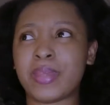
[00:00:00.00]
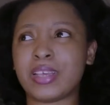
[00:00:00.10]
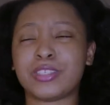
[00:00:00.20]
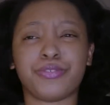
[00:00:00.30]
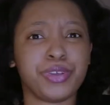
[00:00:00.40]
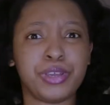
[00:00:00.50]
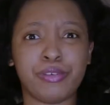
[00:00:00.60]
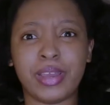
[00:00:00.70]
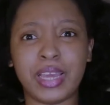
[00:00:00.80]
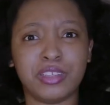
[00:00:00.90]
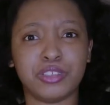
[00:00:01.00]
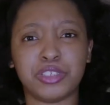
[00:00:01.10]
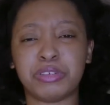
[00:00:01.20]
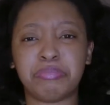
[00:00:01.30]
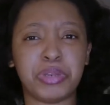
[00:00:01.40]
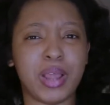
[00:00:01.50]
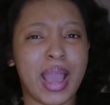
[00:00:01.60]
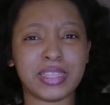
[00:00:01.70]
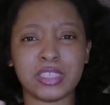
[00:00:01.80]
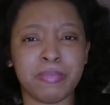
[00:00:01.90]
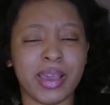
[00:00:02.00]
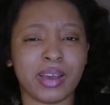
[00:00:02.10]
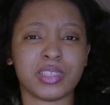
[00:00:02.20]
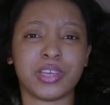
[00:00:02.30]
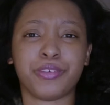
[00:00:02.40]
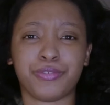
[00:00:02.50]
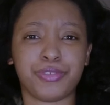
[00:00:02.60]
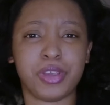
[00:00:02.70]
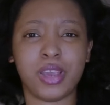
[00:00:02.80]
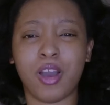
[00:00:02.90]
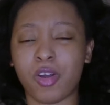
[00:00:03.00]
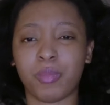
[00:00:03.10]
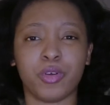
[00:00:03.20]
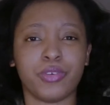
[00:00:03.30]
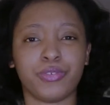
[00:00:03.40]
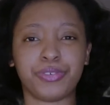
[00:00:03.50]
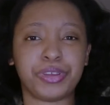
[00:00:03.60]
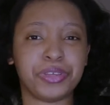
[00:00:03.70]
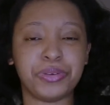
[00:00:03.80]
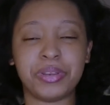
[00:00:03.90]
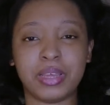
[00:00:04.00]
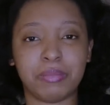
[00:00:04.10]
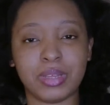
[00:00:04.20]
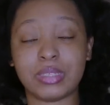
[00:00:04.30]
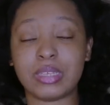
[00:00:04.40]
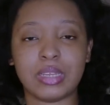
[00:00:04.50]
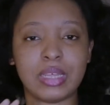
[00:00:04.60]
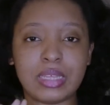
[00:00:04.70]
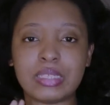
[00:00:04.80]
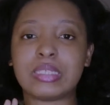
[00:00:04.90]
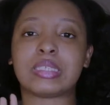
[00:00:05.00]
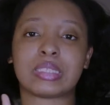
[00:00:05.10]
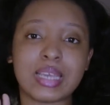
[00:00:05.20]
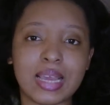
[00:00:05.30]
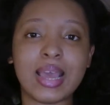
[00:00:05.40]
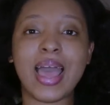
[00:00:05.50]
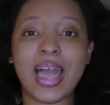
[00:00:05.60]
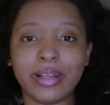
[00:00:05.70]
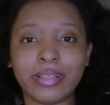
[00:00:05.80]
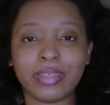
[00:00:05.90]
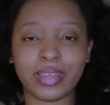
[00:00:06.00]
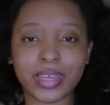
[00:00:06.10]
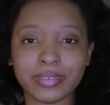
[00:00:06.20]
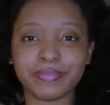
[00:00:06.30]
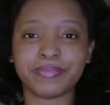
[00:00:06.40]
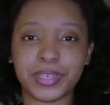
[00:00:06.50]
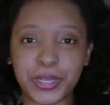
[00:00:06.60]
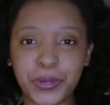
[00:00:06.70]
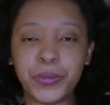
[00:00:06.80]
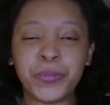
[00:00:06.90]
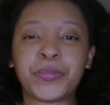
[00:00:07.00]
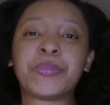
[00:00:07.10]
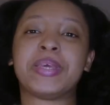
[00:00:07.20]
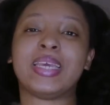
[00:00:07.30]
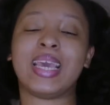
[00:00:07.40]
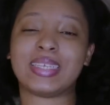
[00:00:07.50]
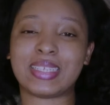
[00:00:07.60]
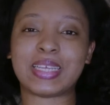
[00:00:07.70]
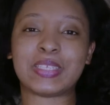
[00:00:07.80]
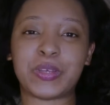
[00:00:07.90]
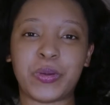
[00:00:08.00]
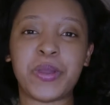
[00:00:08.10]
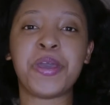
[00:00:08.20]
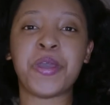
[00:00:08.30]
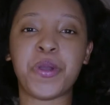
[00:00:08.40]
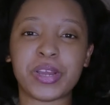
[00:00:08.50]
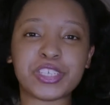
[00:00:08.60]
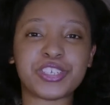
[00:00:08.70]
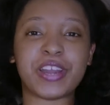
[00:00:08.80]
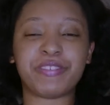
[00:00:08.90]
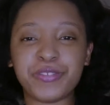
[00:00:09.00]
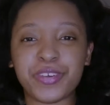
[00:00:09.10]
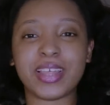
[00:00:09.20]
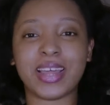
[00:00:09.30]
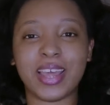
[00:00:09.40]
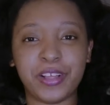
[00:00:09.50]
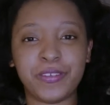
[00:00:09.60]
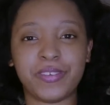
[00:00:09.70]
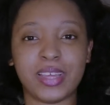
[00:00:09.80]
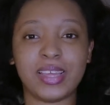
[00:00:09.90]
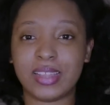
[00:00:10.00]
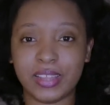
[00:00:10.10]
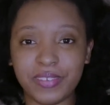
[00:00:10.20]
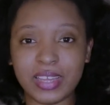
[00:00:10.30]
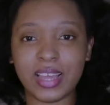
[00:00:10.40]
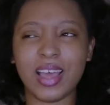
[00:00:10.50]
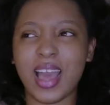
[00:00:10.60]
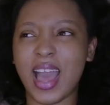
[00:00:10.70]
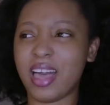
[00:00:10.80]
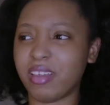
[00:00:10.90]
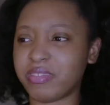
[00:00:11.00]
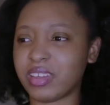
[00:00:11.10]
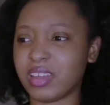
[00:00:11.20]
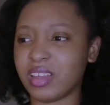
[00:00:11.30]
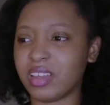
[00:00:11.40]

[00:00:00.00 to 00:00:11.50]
It's free range, antibiotic free, hormone free, you name it, it is healthy, you know? Yes, so we're striving for that healthy living. Healthy